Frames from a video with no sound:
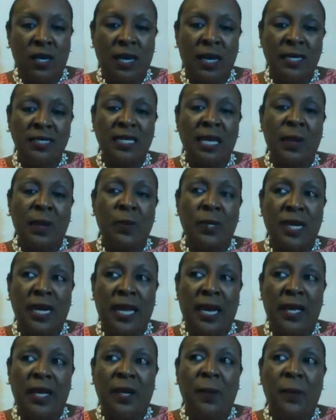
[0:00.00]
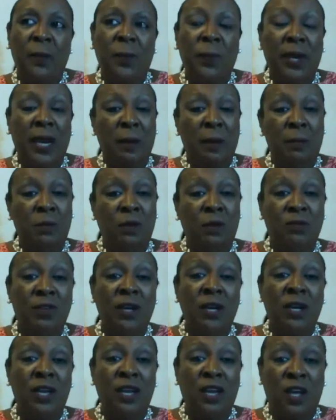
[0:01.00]
as I would like, but I'm
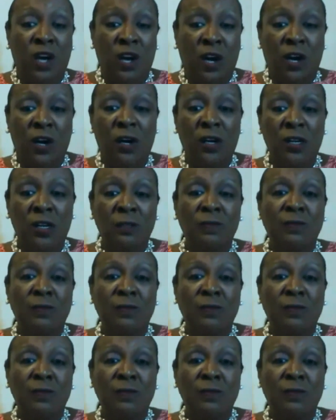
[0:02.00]
moving along